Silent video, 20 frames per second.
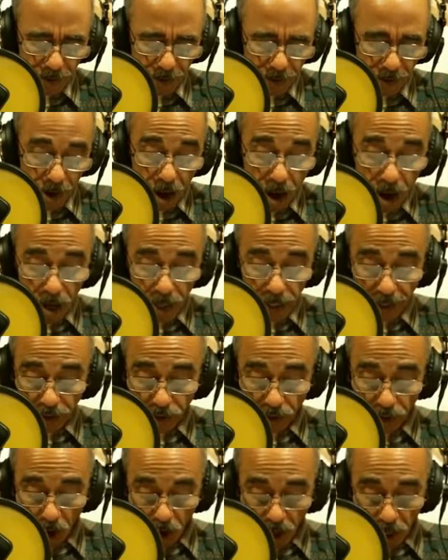Ah, let's
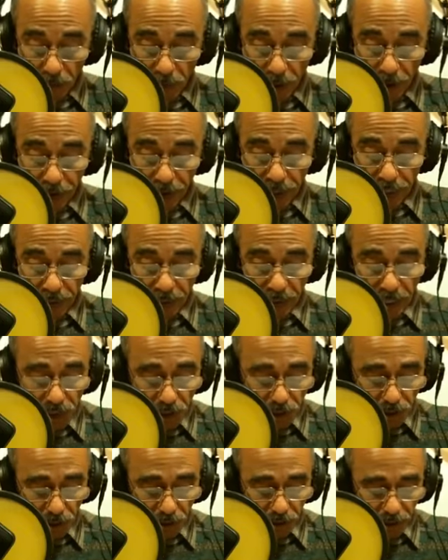talk about these
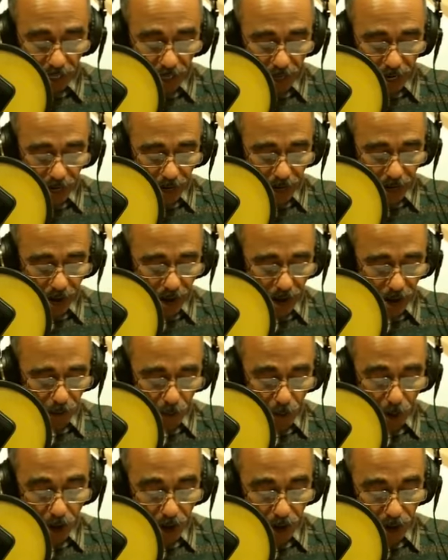issues and
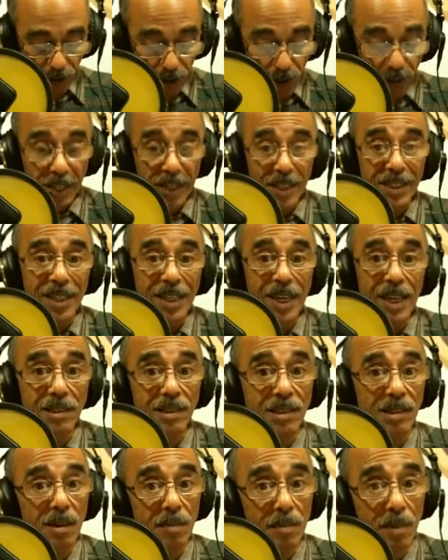where you can get
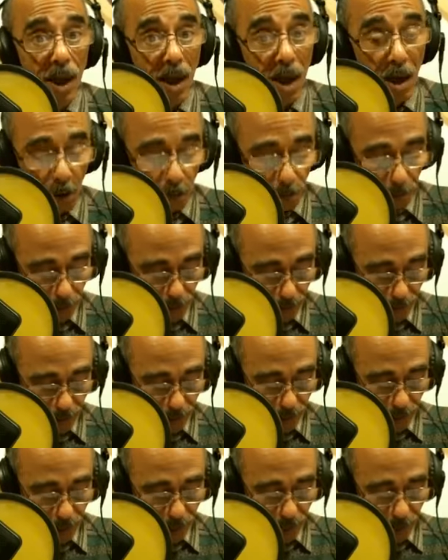some help.
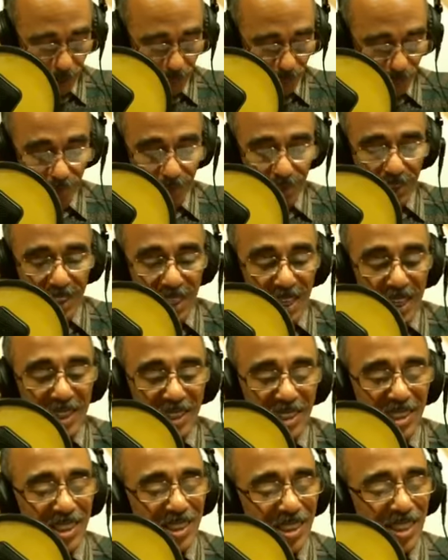
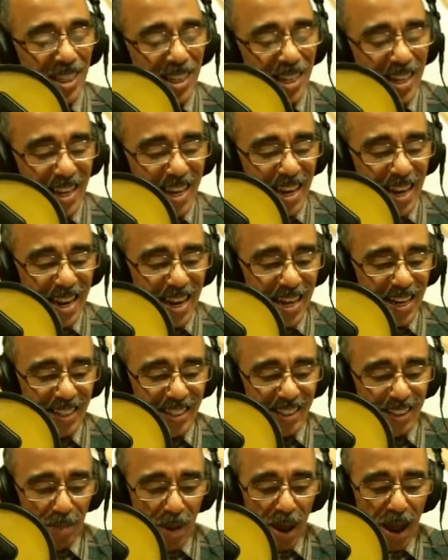This
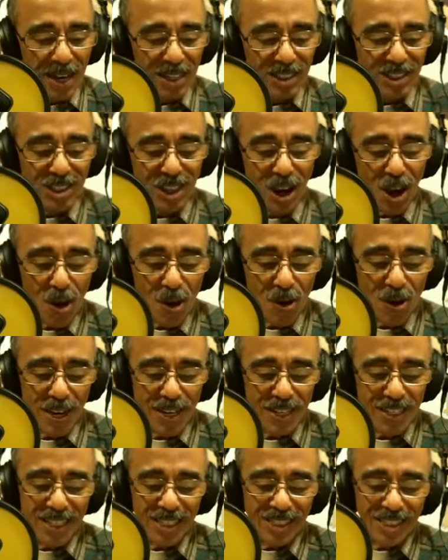is my show,
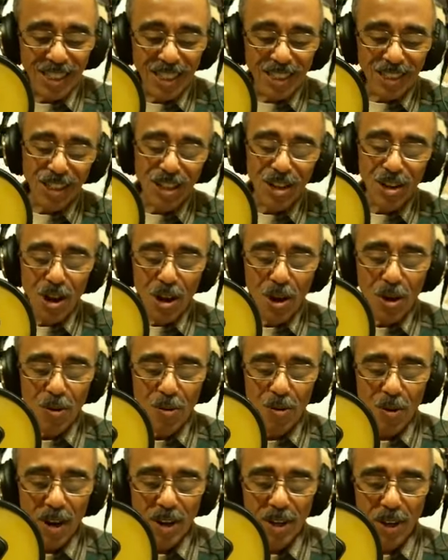and this is the
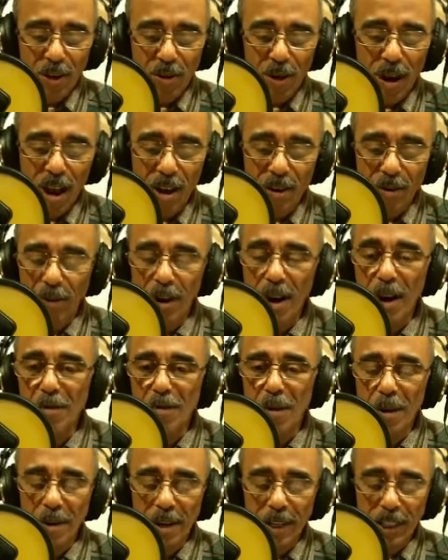new Underground
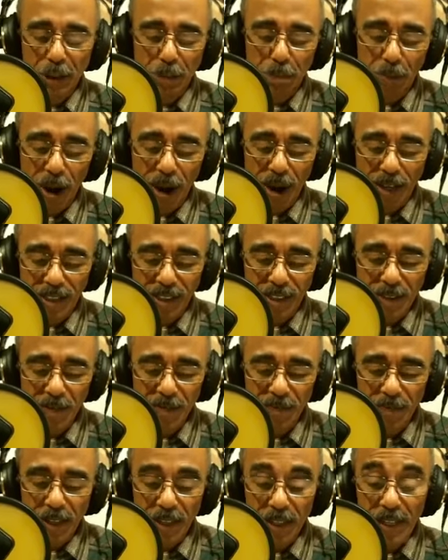Railroad Express.
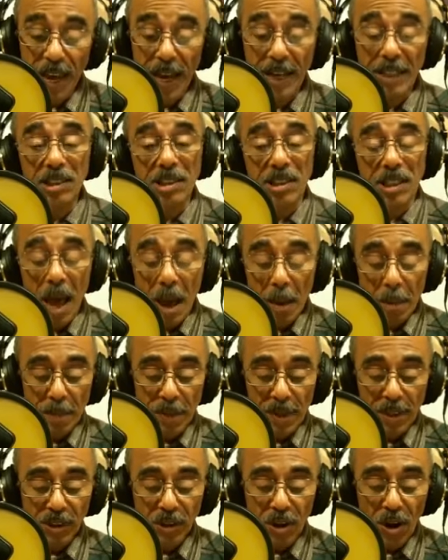Next stop
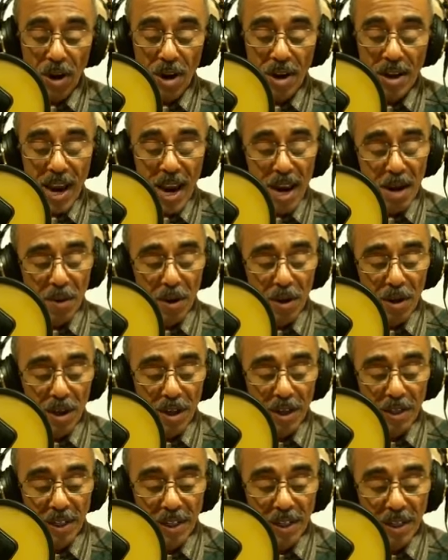is your
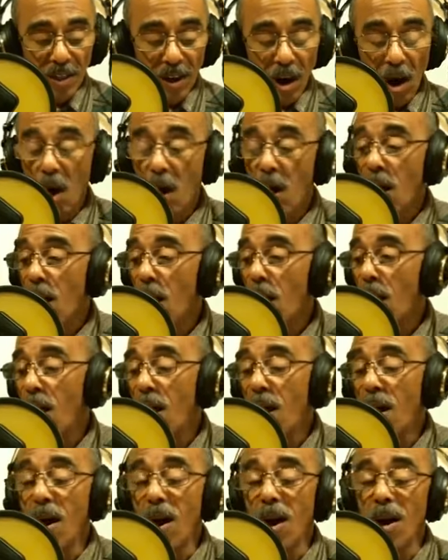neighborhood.
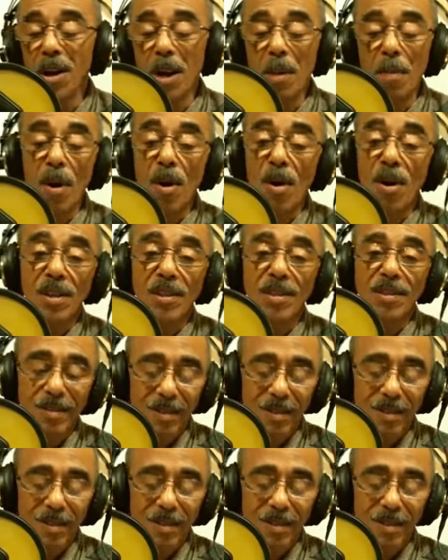All aboard